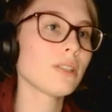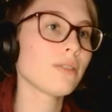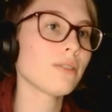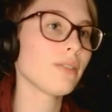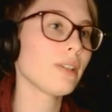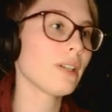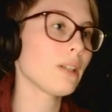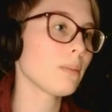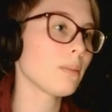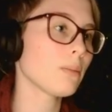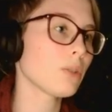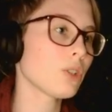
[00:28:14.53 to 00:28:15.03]

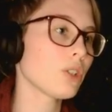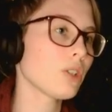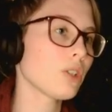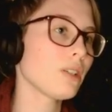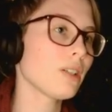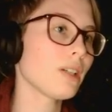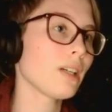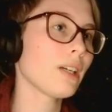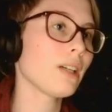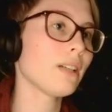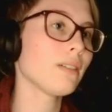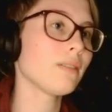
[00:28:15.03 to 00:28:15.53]
Spinning machine
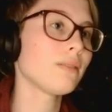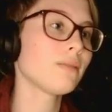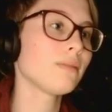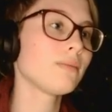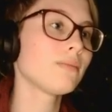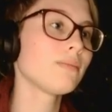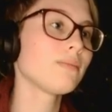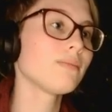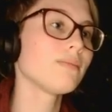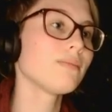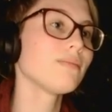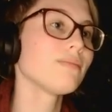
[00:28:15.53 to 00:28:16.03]
again.
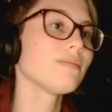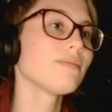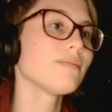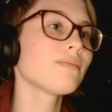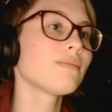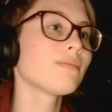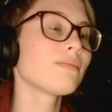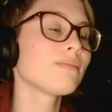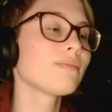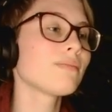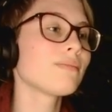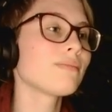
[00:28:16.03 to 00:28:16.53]

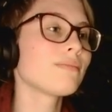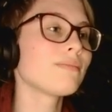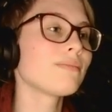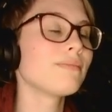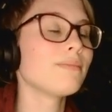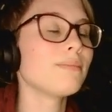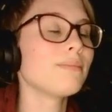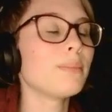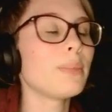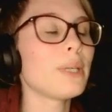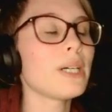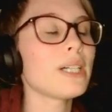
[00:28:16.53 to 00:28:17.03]

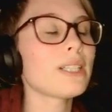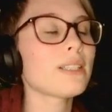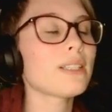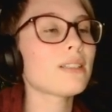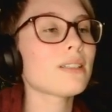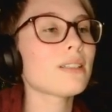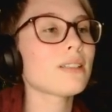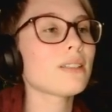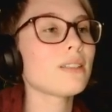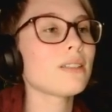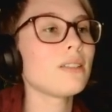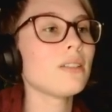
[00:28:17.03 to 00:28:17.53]

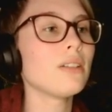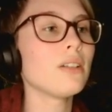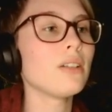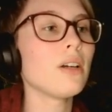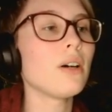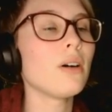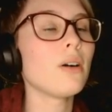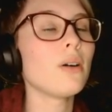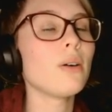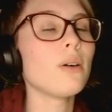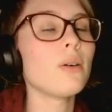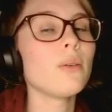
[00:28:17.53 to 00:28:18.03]
But
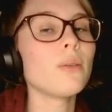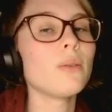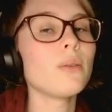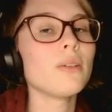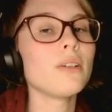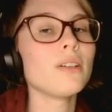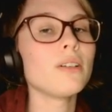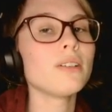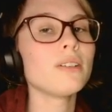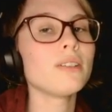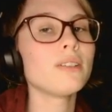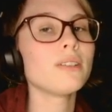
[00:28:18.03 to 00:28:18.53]

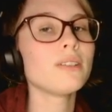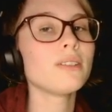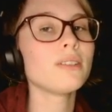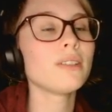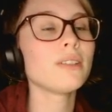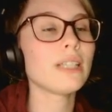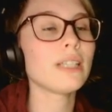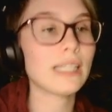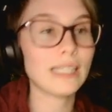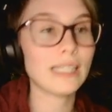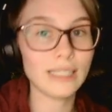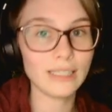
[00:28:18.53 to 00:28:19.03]
no
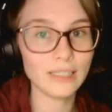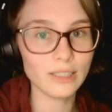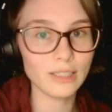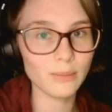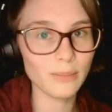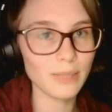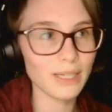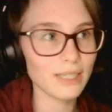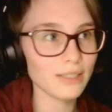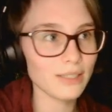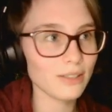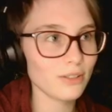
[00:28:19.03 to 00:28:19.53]

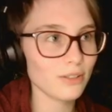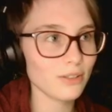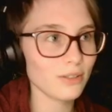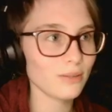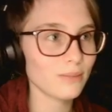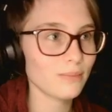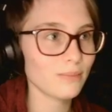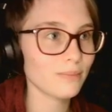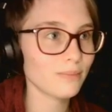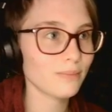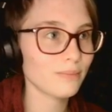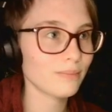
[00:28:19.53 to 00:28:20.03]
hint master.
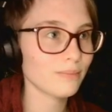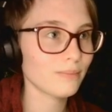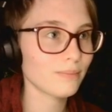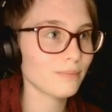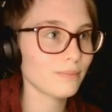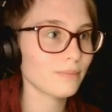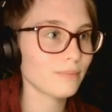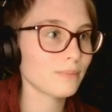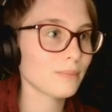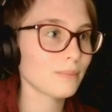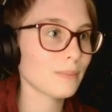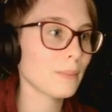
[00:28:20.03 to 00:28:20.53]

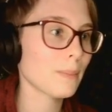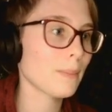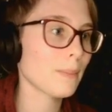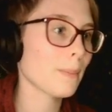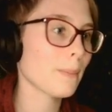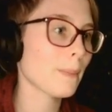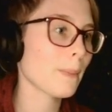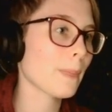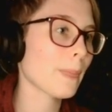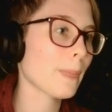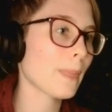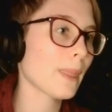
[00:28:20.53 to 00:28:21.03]

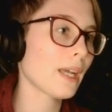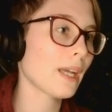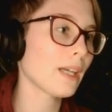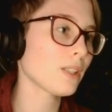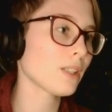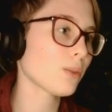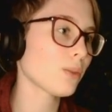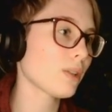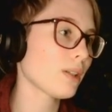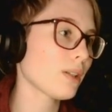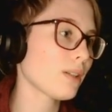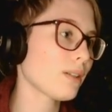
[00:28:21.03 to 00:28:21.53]

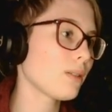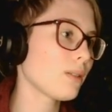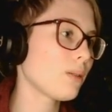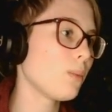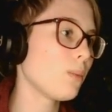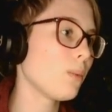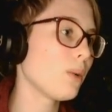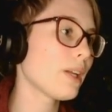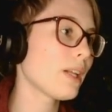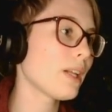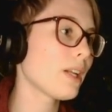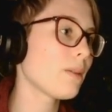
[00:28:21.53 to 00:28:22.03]
That's okay.
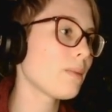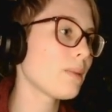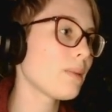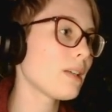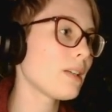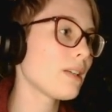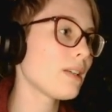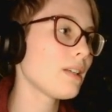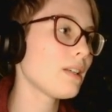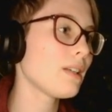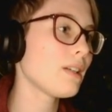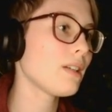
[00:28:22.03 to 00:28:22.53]
1
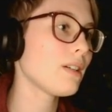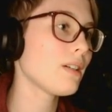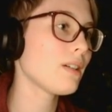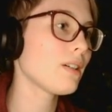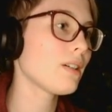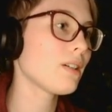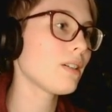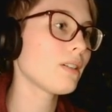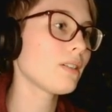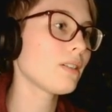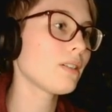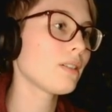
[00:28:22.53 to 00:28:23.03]
enemy
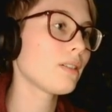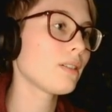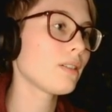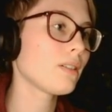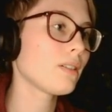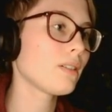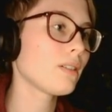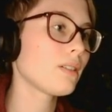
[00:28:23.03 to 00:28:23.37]
here.